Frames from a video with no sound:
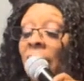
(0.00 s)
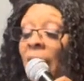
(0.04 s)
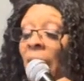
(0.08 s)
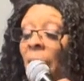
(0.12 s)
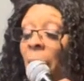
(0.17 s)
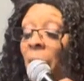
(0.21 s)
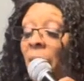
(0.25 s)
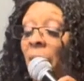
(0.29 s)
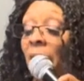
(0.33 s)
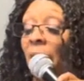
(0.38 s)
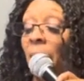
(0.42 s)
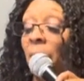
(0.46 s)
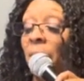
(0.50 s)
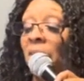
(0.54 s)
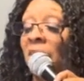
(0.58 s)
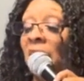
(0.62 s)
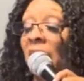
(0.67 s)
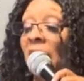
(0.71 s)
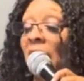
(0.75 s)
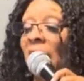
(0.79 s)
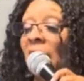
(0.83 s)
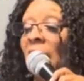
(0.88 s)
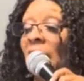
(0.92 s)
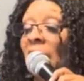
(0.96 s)
Abraham
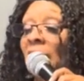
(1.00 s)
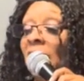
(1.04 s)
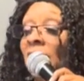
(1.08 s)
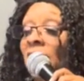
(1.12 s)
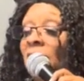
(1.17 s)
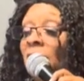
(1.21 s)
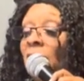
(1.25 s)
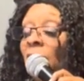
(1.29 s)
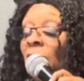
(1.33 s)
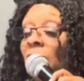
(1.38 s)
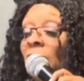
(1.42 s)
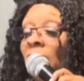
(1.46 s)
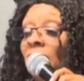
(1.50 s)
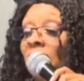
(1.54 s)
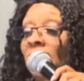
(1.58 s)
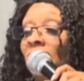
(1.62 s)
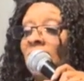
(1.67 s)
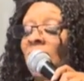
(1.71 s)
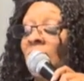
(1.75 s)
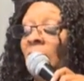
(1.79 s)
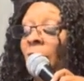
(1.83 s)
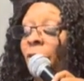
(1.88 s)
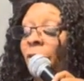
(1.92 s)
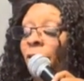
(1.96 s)
did, he took his
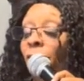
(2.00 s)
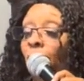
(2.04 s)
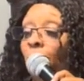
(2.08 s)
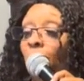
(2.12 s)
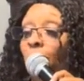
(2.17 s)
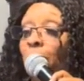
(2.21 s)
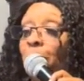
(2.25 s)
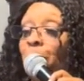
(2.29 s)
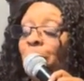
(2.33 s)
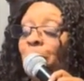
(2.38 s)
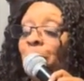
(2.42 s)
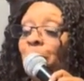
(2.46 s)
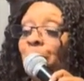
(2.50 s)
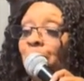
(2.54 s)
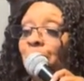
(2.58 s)
nephew,